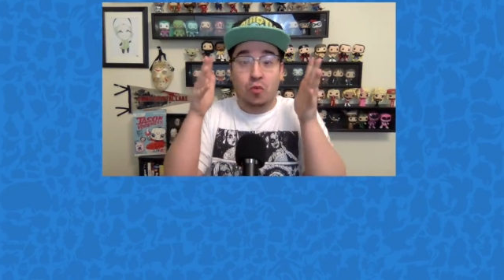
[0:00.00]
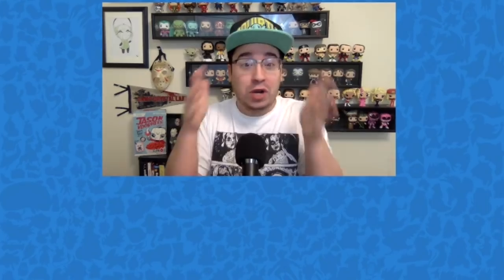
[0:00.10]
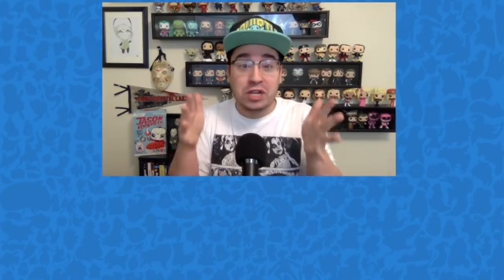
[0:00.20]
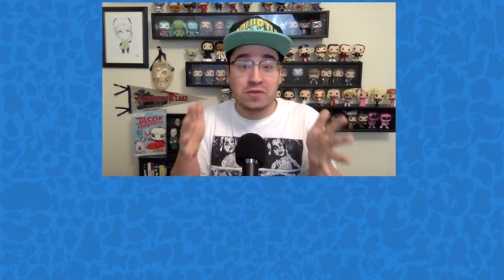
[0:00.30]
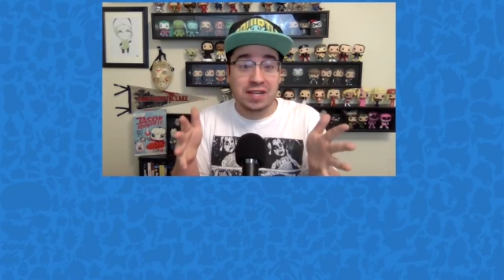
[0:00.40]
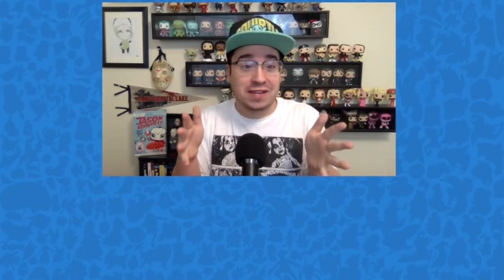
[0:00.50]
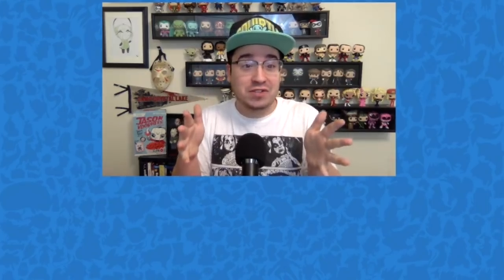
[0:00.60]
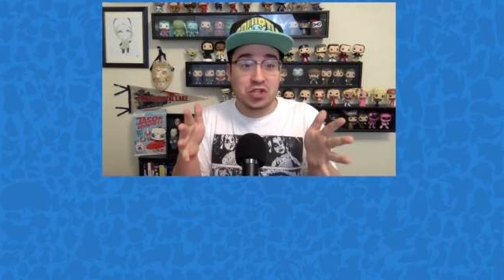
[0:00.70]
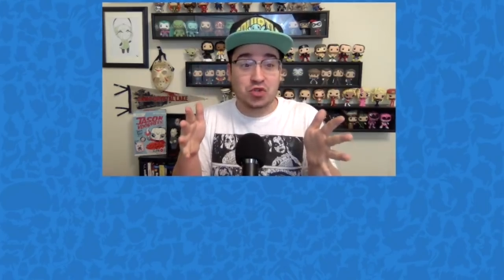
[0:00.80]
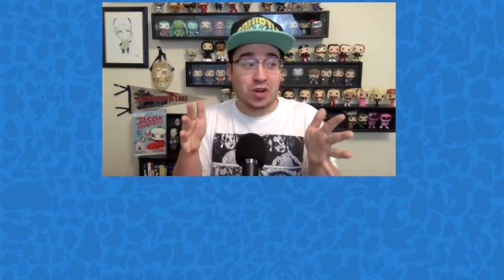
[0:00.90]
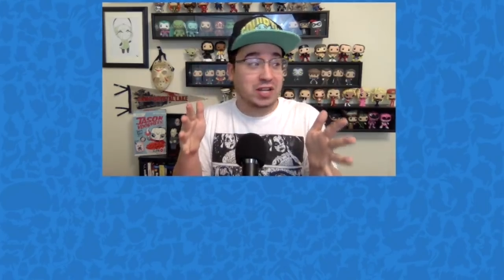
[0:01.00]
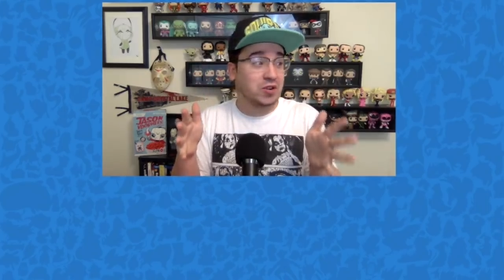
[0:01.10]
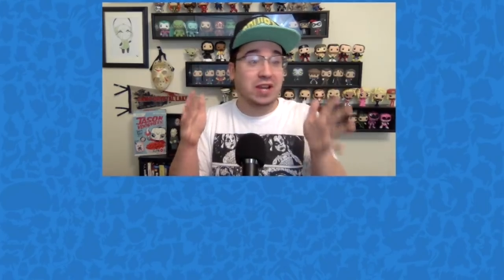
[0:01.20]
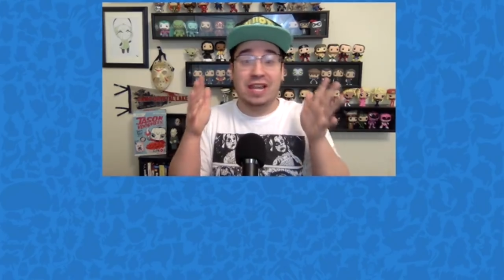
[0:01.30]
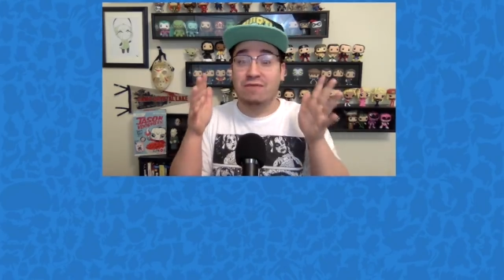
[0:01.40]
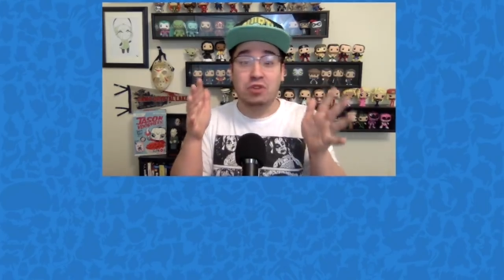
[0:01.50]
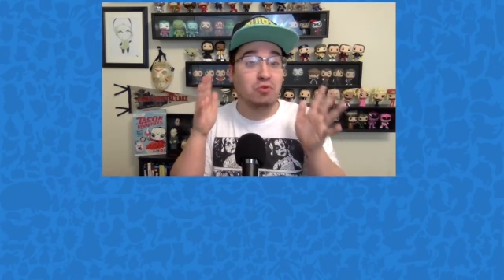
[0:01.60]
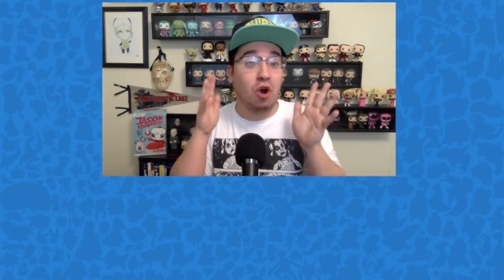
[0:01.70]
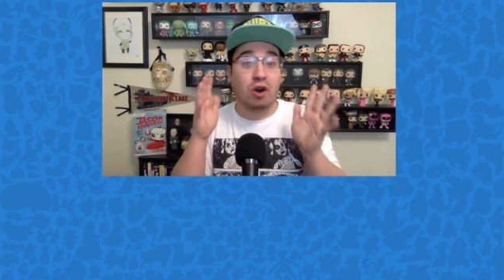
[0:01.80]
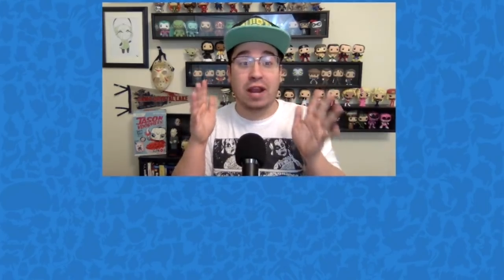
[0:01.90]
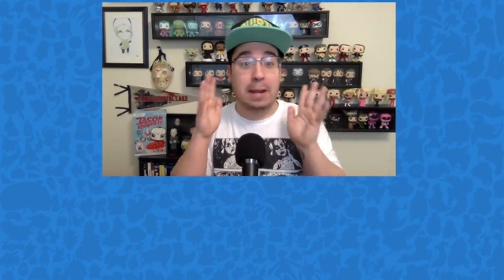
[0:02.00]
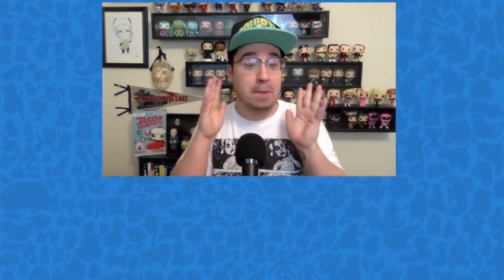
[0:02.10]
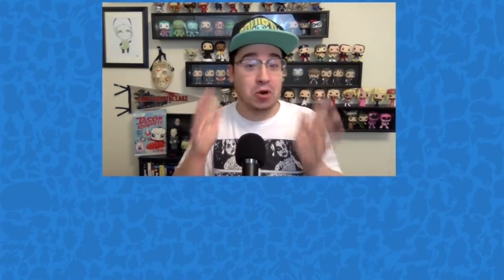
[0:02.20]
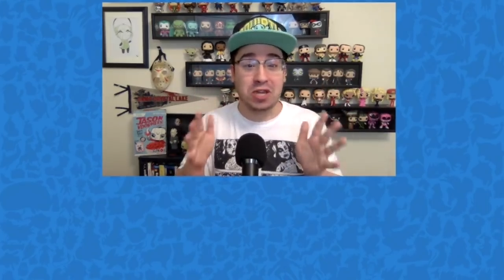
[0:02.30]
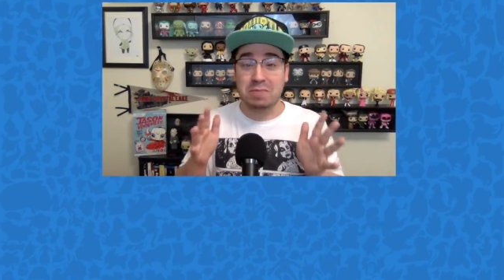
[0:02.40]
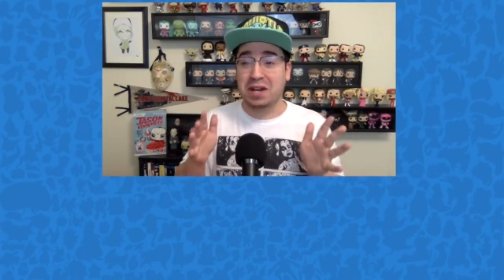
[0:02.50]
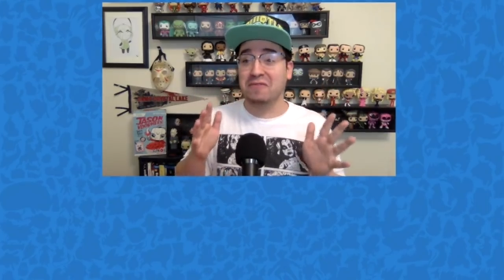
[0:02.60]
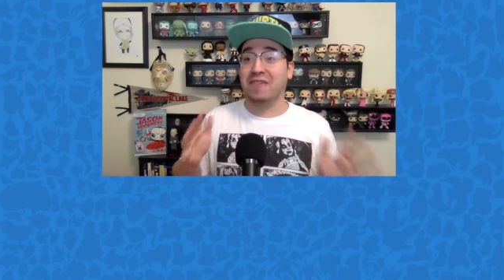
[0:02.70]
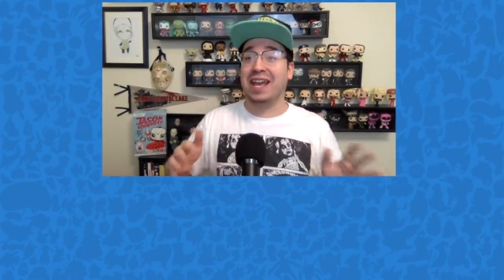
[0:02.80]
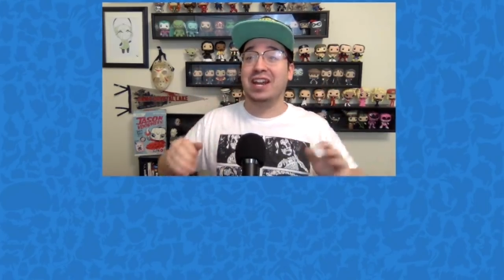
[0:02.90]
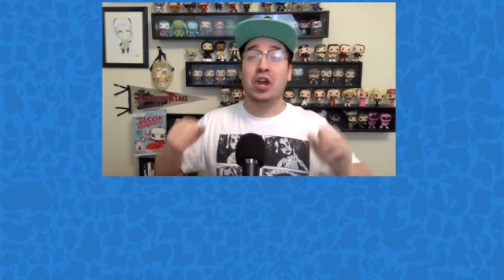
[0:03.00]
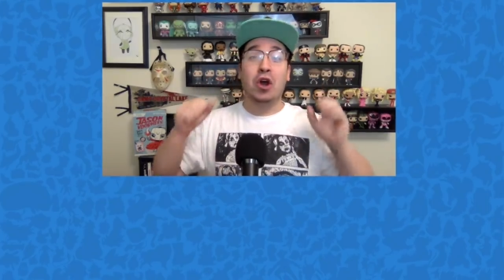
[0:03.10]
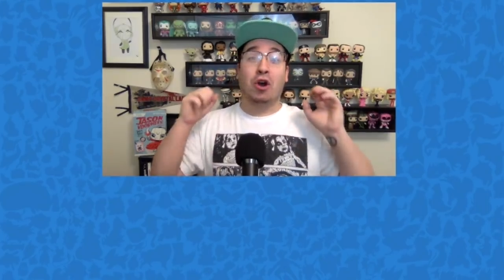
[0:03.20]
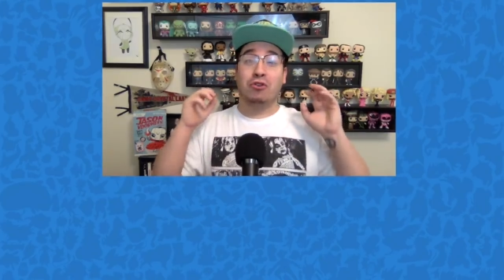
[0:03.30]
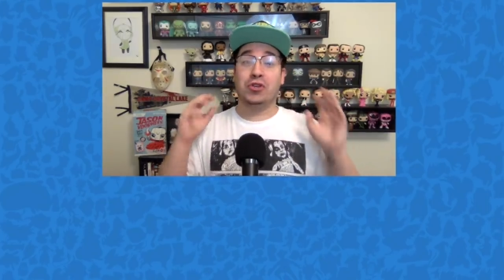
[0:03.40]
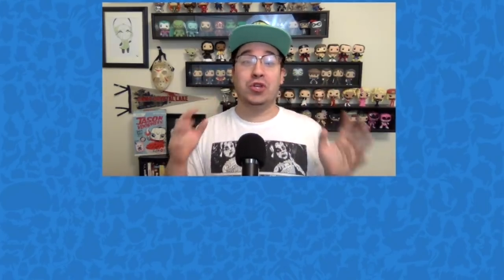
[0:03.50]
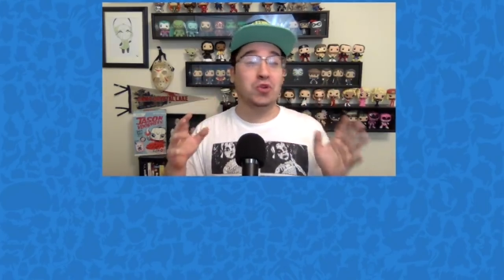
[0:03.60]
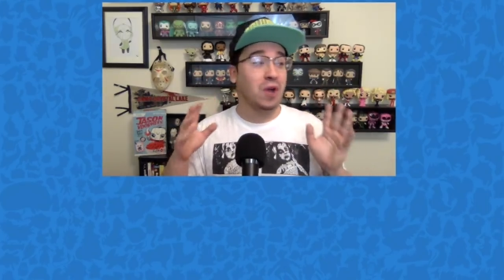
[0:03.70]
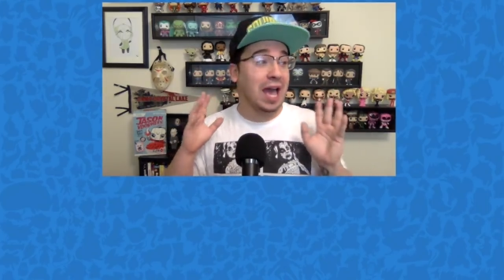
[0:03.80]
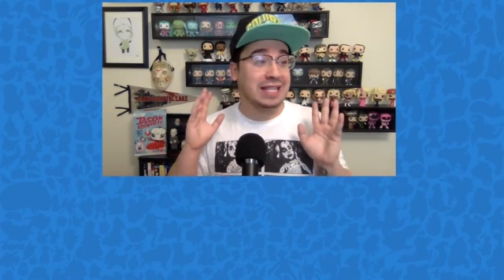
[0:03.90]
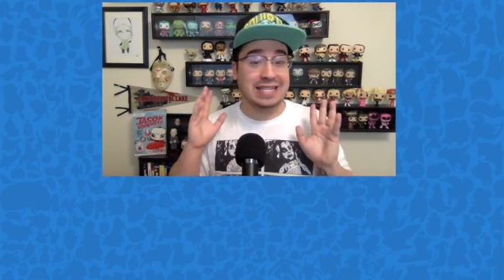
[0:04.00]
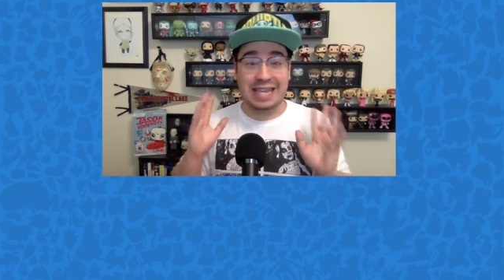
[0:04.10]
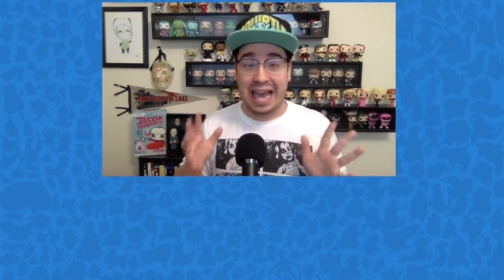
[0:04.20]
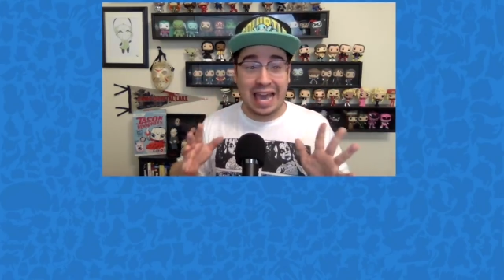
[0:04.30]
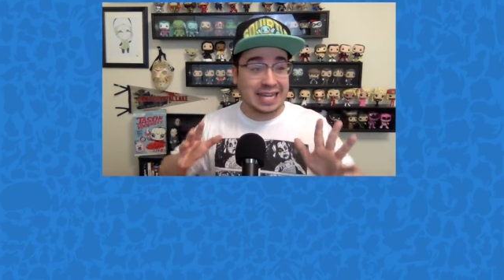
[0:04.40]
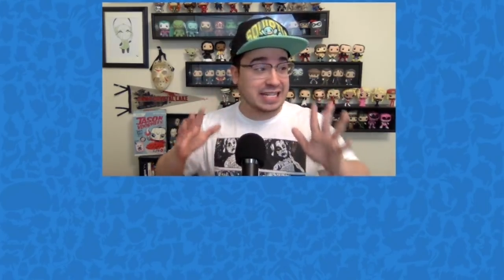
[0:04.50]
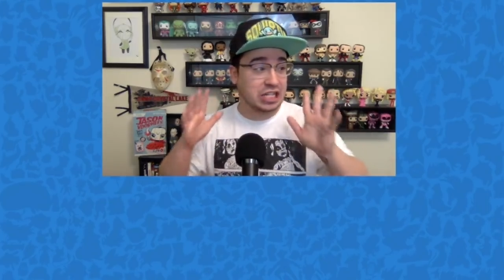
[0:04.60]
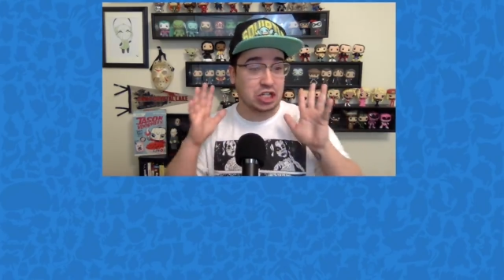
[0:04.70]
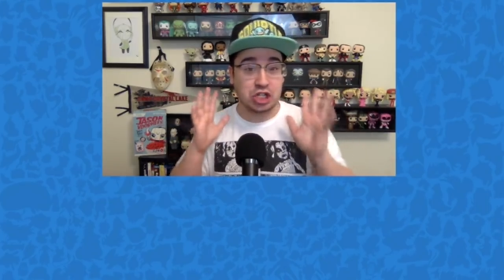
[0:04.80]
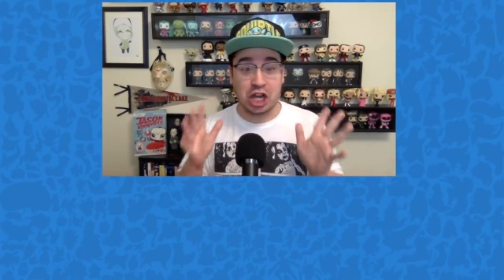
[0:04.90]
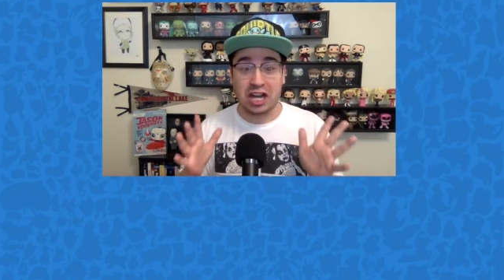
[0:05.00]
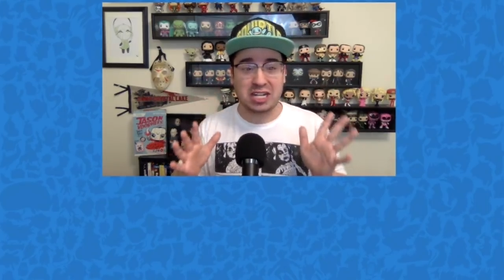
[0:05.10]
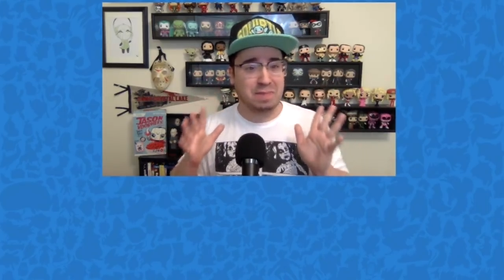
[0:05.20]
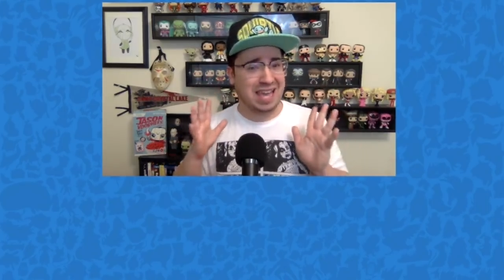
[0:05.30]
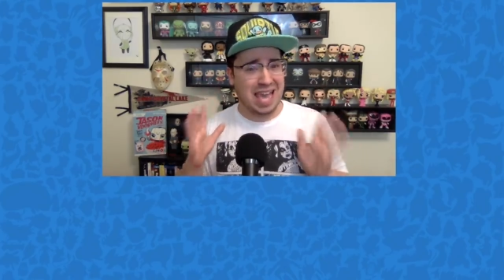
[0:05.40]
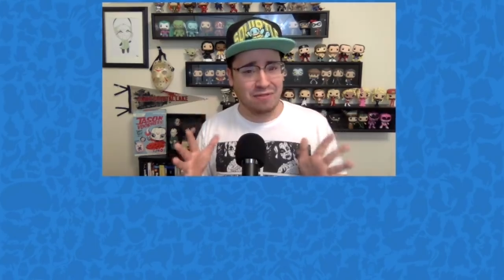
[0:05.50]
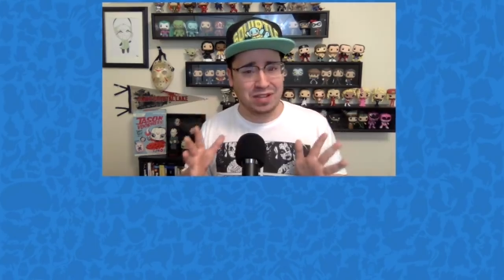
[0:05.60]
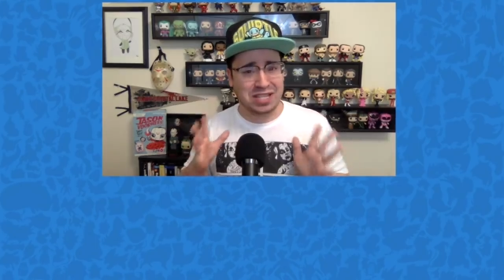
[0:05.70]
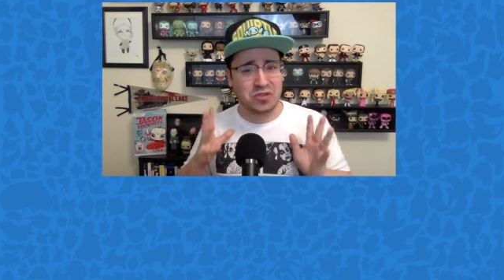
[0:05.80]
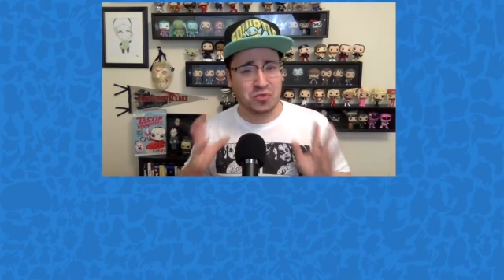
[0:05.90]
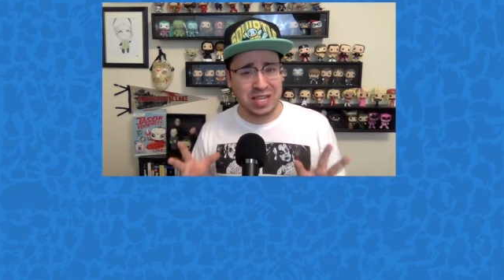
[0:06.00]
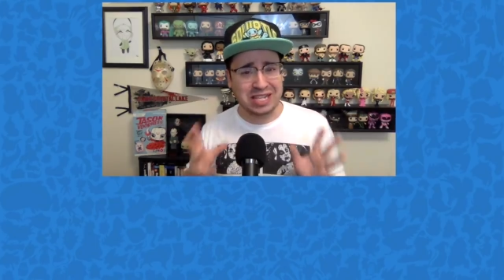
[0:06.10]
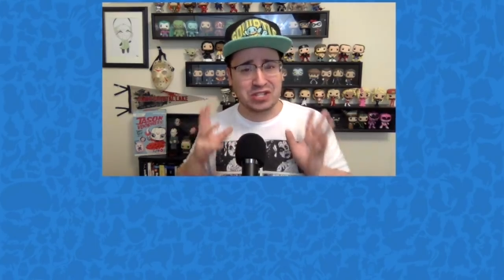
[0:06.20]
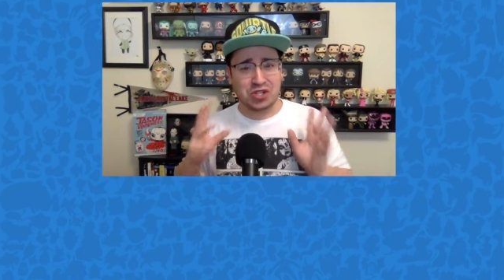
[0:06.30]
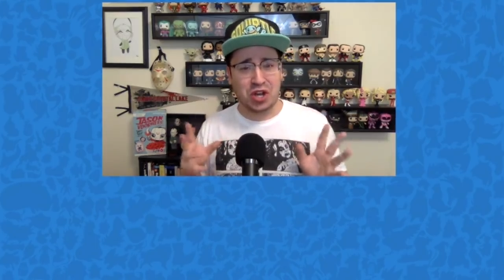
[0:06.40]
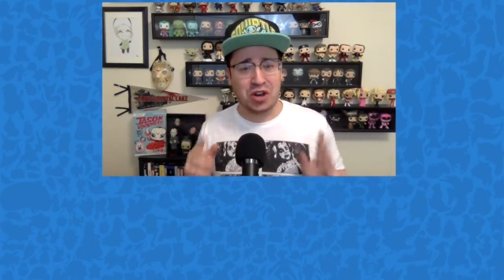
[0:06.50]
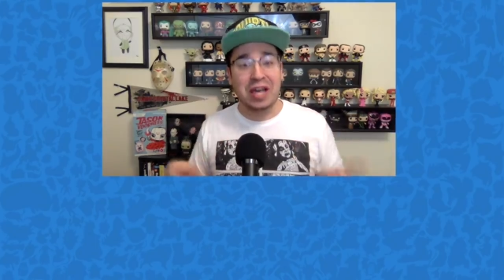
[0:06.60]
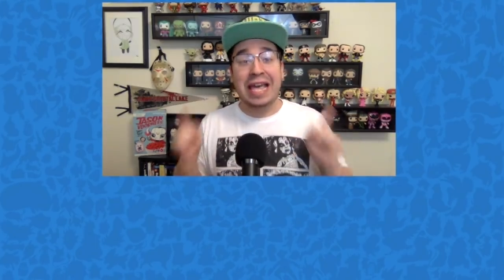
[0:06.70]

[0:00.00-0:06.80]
What do you think of this trailer? If you are a Pokemon fan, are you as gagged and shocked by everything we saw?